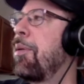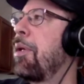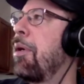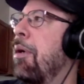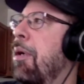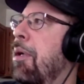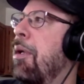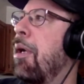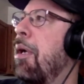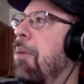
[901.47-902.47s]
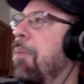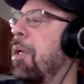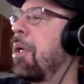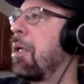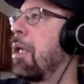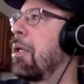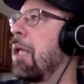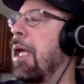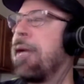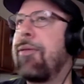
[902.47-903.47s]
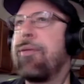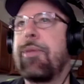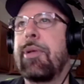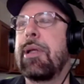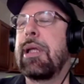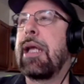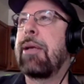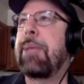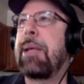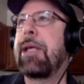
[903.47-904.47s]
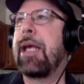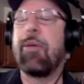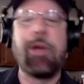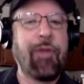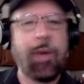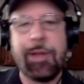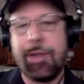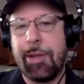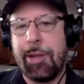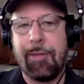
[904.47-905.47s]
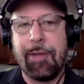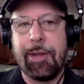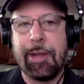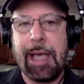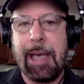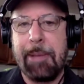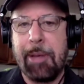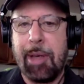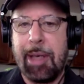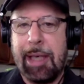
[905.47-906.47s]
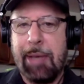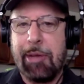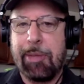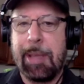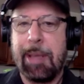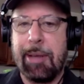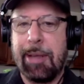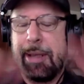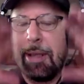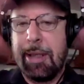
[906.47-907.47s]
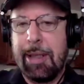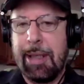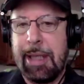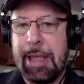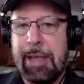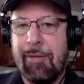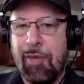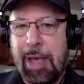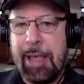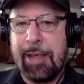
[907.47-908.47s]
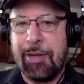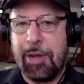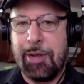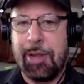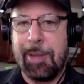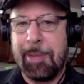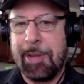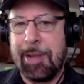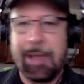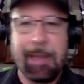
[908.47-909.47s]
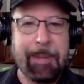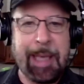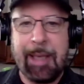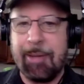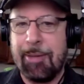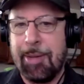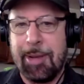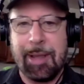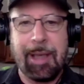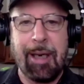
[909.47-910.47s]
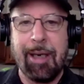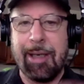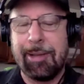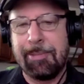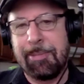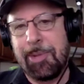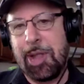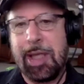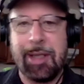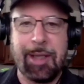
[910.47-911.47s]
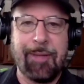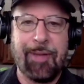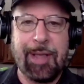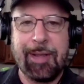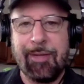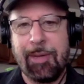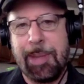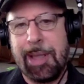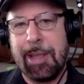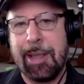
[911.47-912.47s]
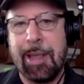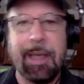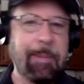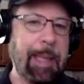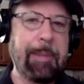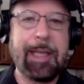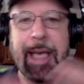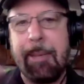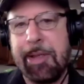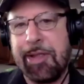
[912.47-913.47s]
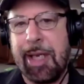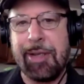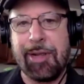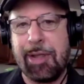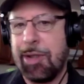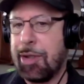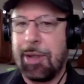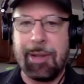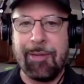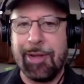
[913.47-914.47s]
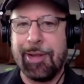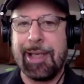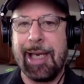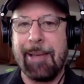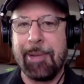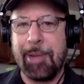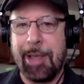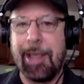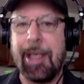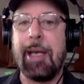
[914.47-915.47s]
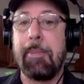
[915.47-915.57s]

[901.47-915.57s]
know, there um, a, a, lot of a lot of maybe Henry Ford shouldn't have learned copywriting. He was better at inventing systems and coming out with a car and changing the face of America. Maybe Thomas Edison shouldn't have learned copywriting.